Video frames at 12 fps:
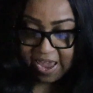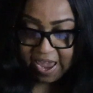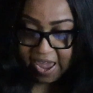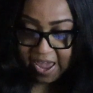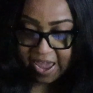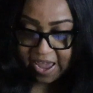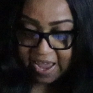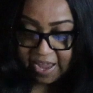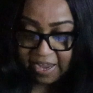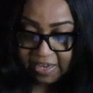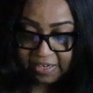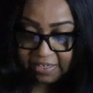
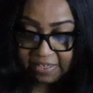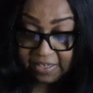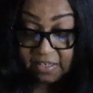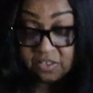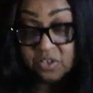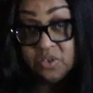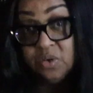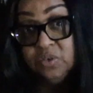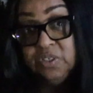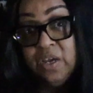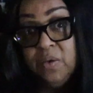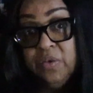and it is
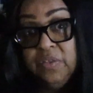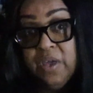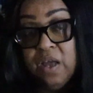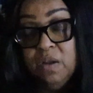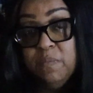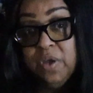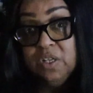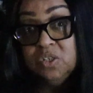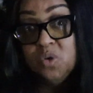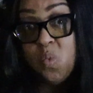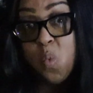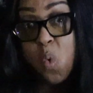associated with the
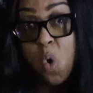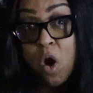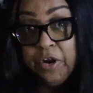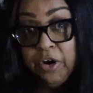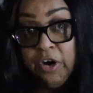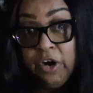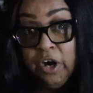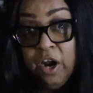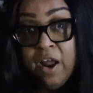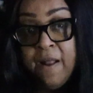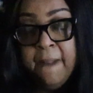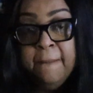element water
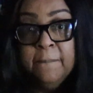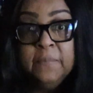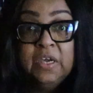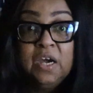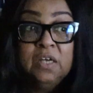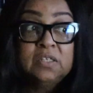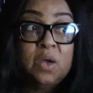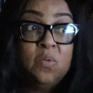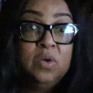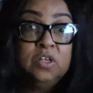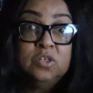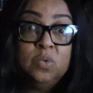because I
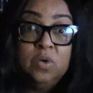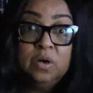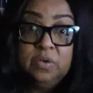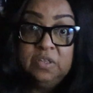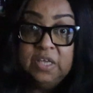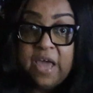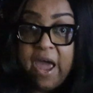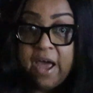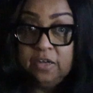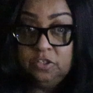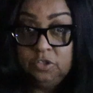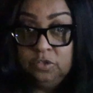wanted to work with the
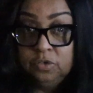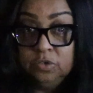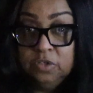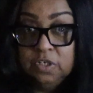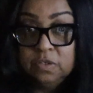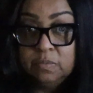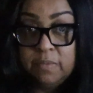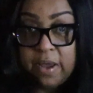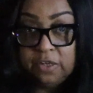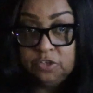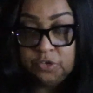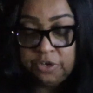astral in
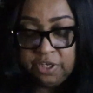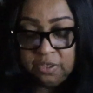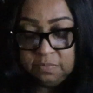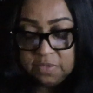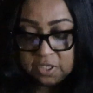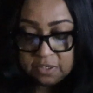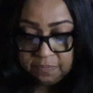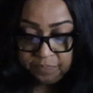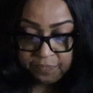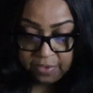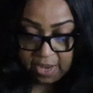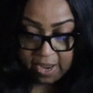my dreams,
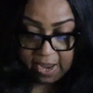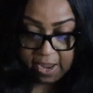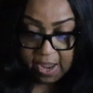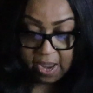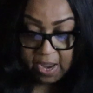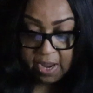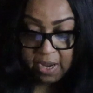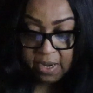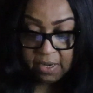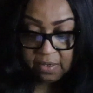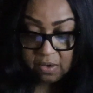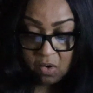
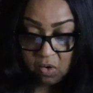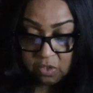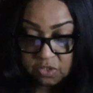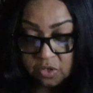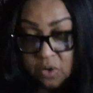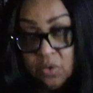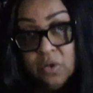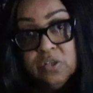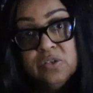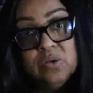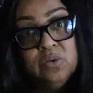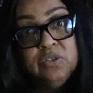and also
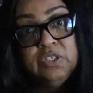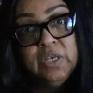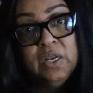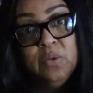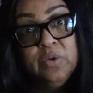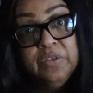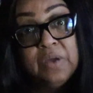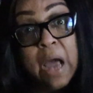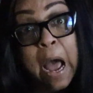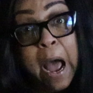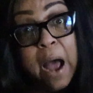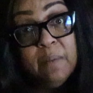associated with
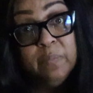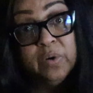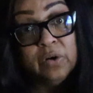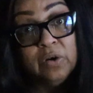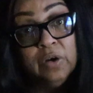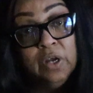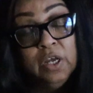copper.